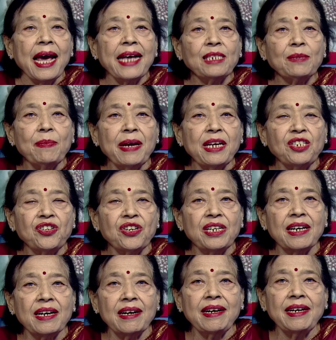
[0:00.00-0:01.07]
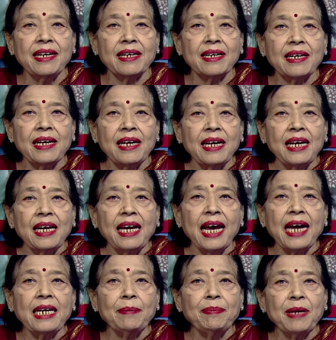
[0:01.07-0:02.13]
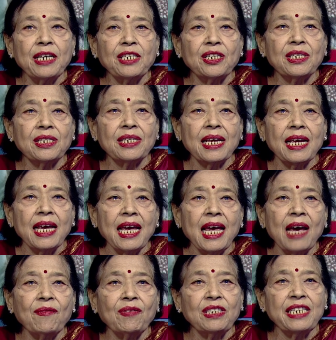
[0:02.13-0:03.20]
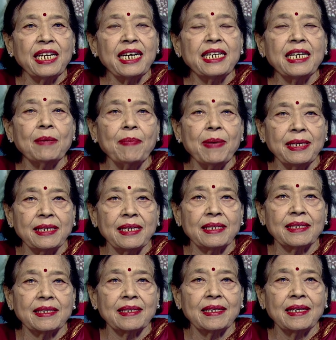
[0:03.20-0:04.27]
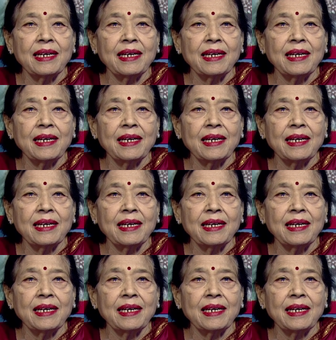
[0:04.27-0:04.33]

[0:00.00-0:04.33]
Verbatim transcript: As mentioned earlier, adaptations have a genetic basis